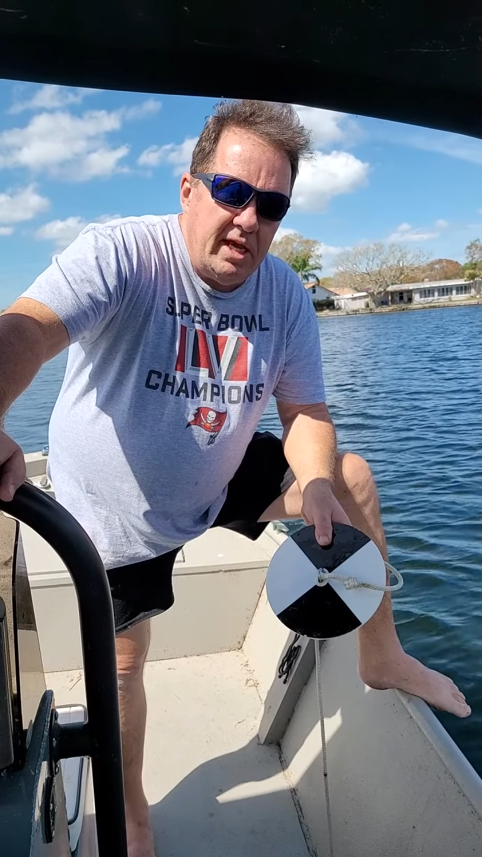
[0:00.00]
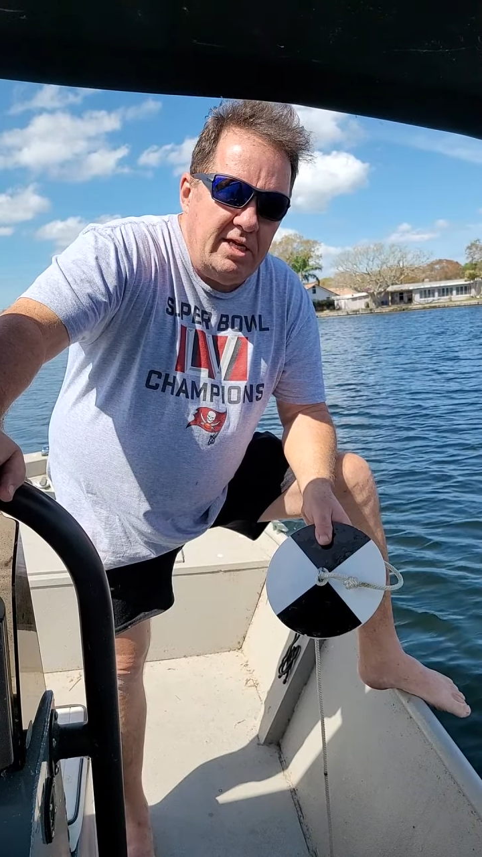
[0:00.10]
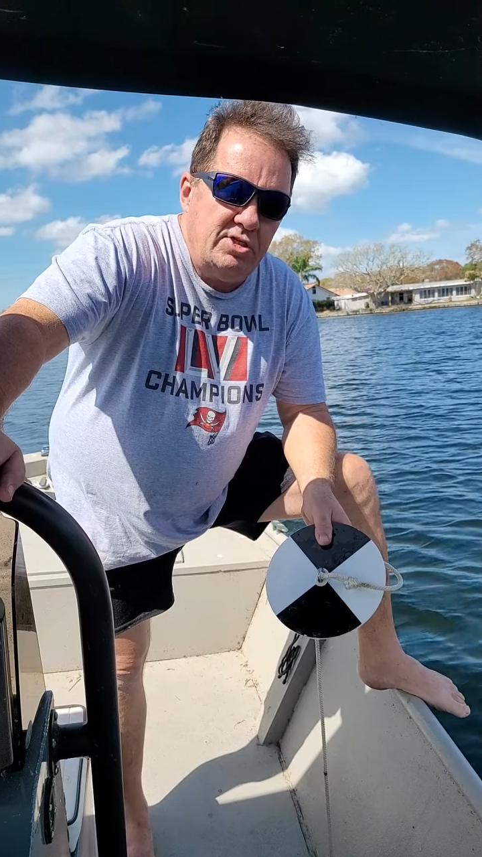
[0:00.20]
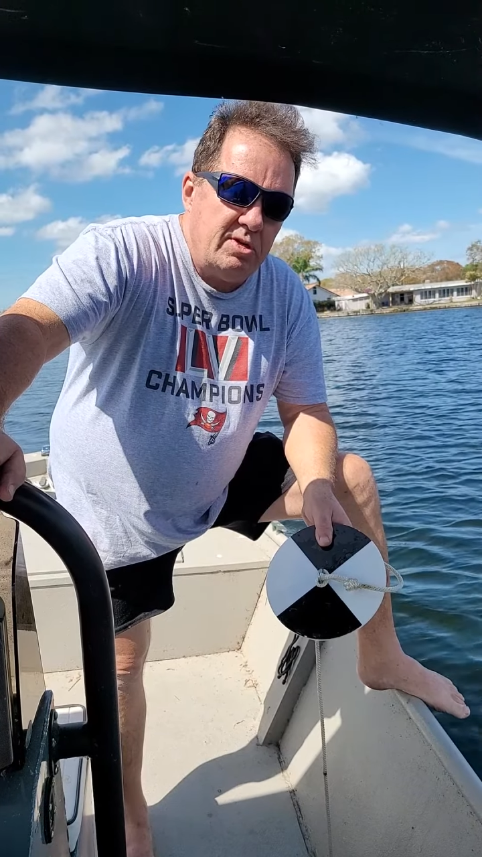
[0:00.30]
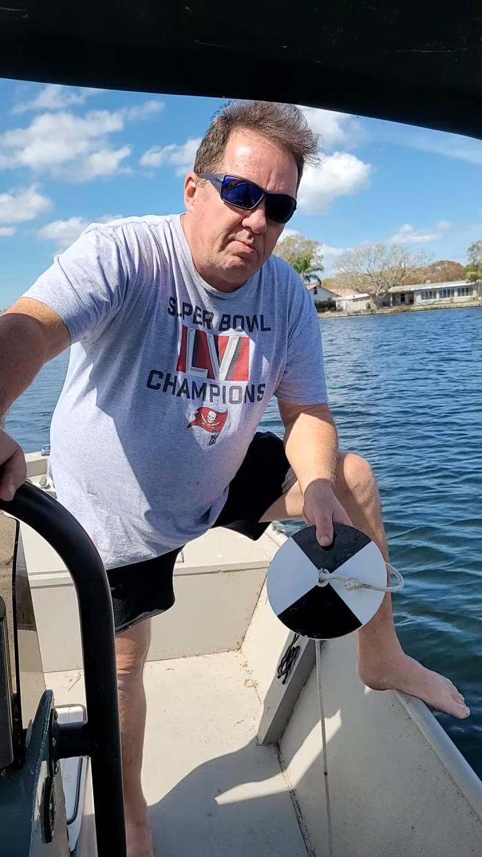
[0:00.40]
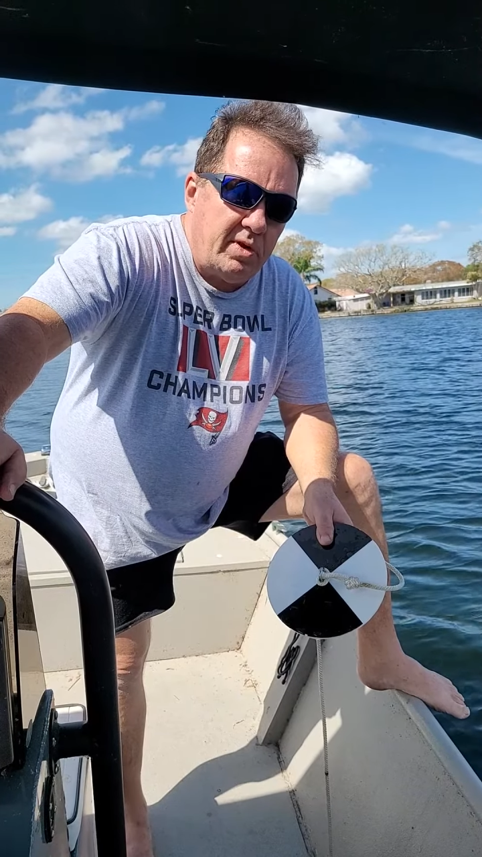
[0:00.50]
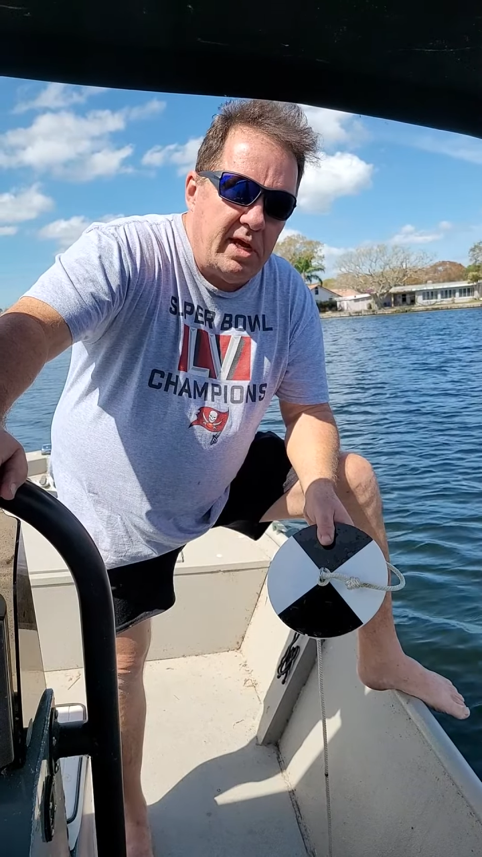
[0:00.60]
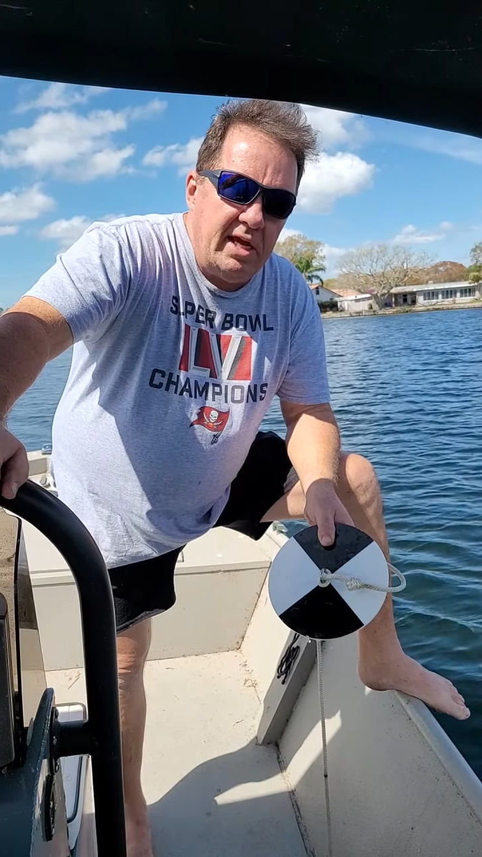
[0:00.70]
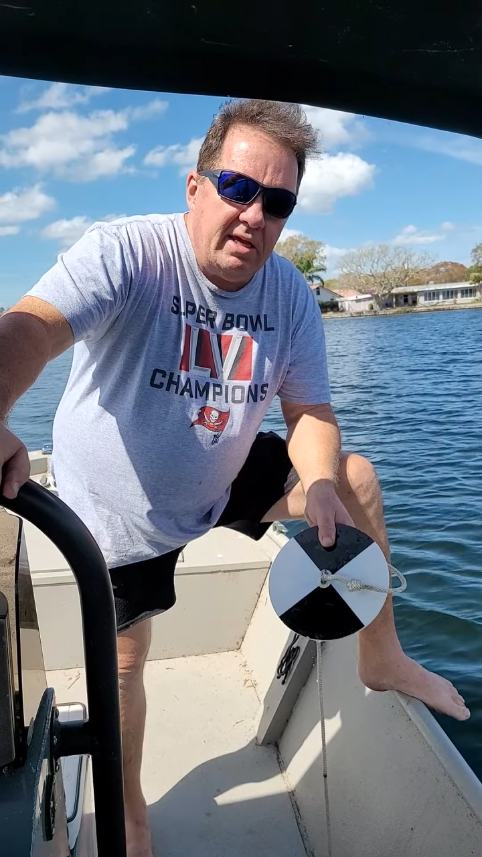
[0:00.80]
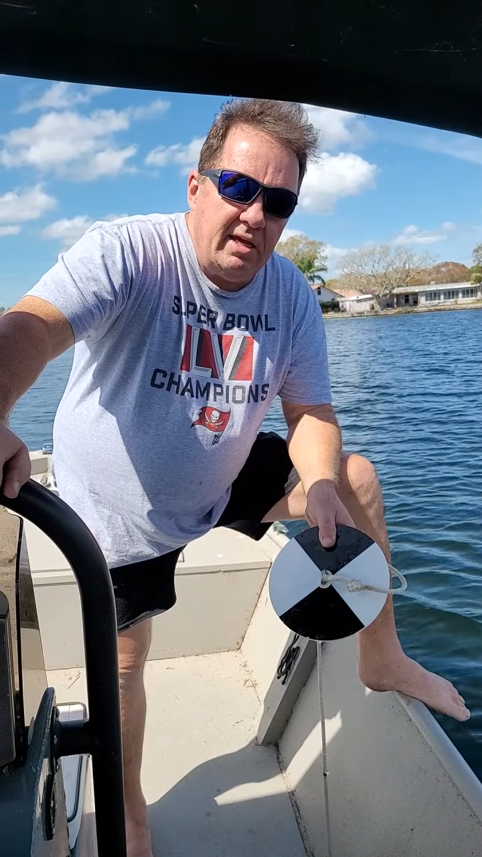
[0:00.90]
Egypt
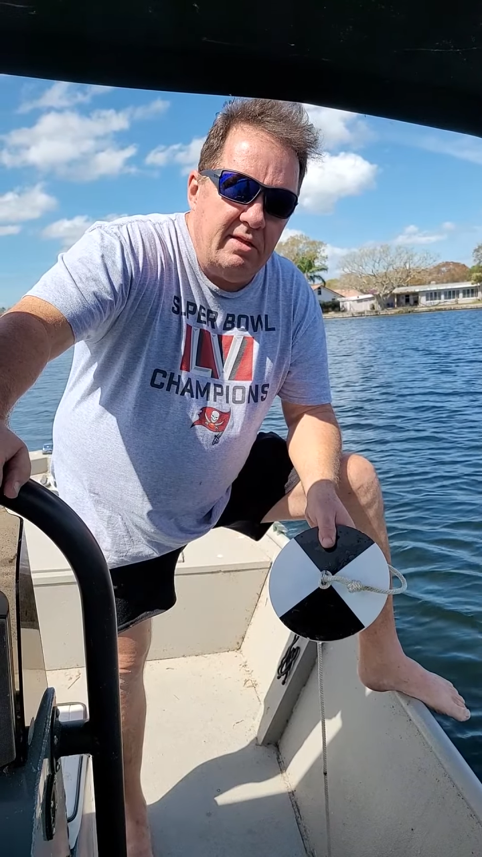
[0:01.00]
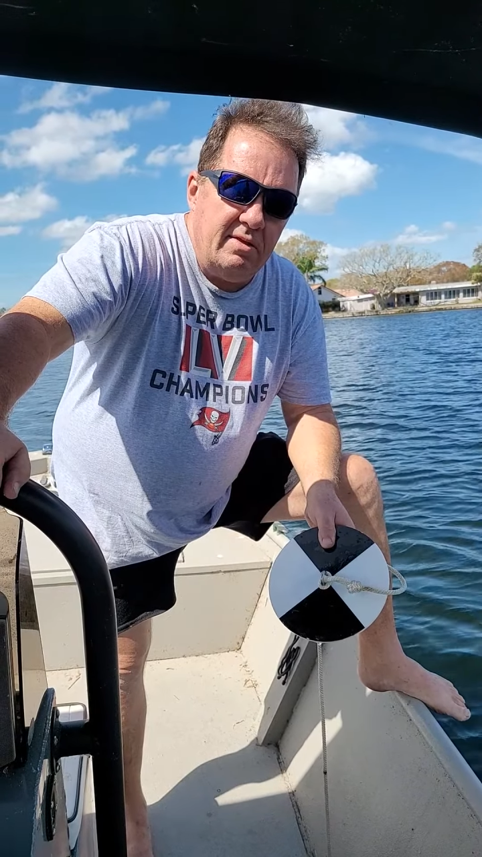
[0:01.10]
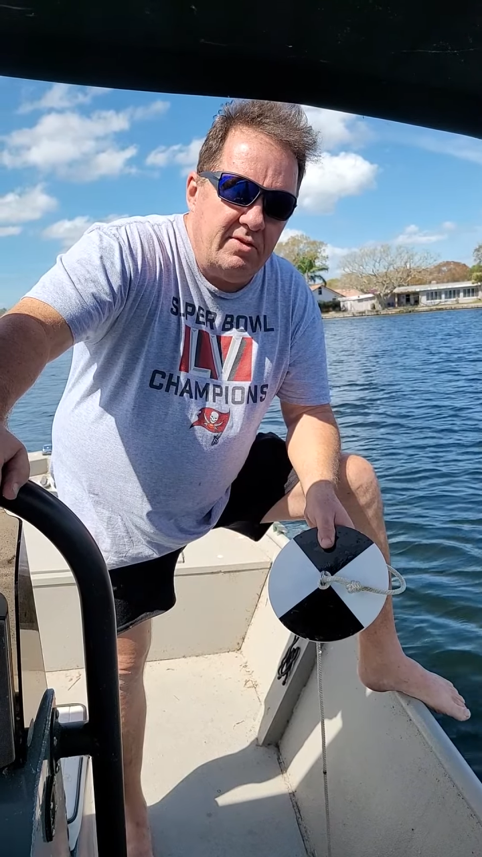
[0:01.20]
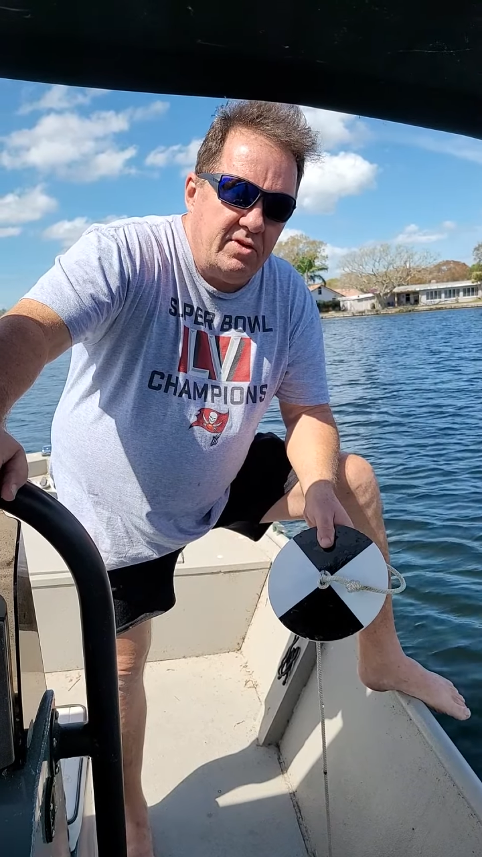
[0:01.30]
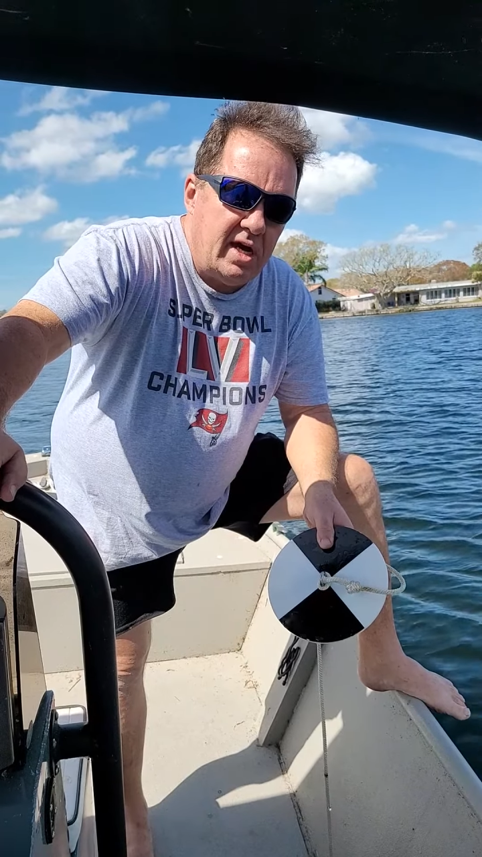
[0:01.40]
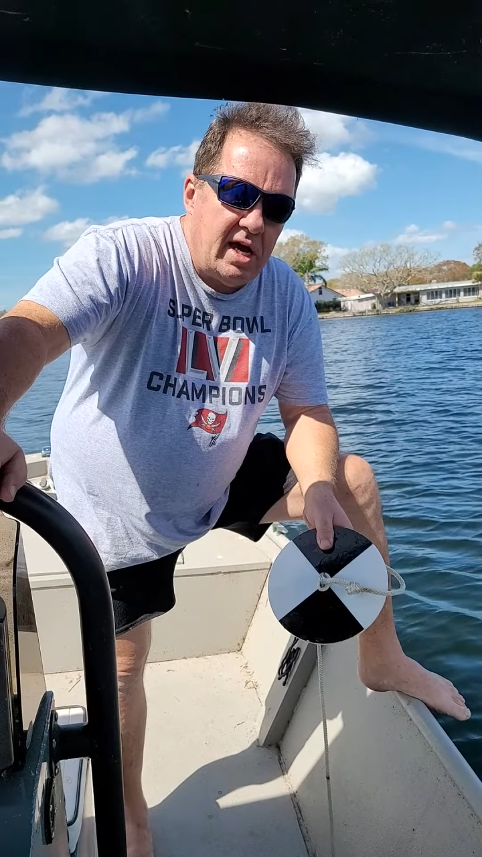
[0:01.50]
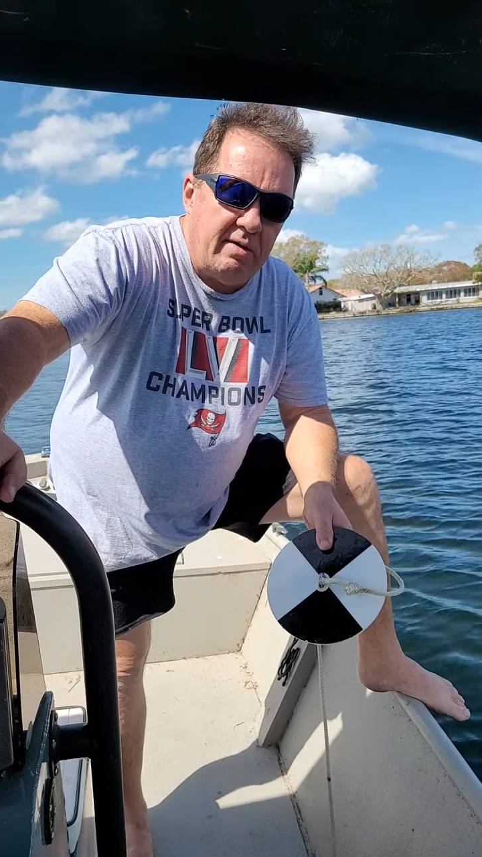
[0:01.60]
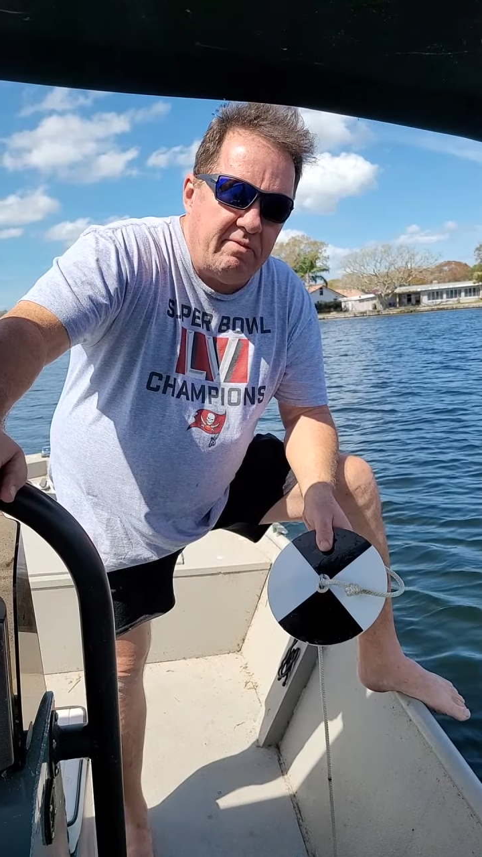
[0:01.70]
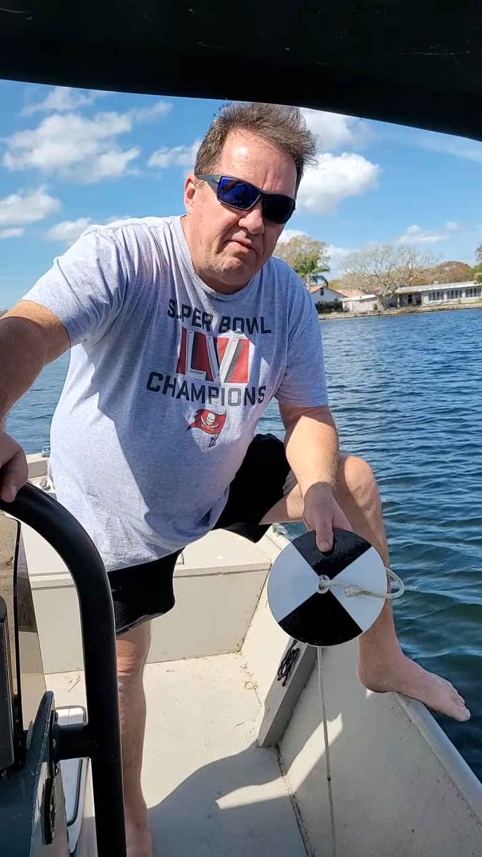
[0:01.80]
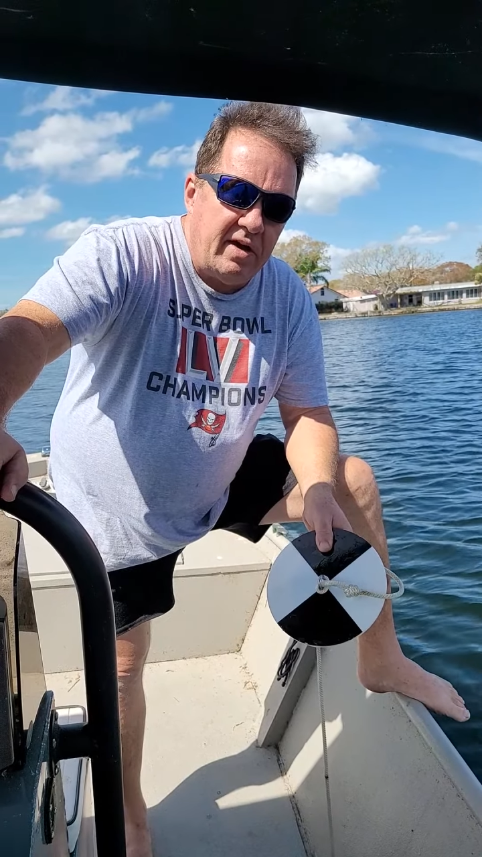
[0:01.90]
Lake in the top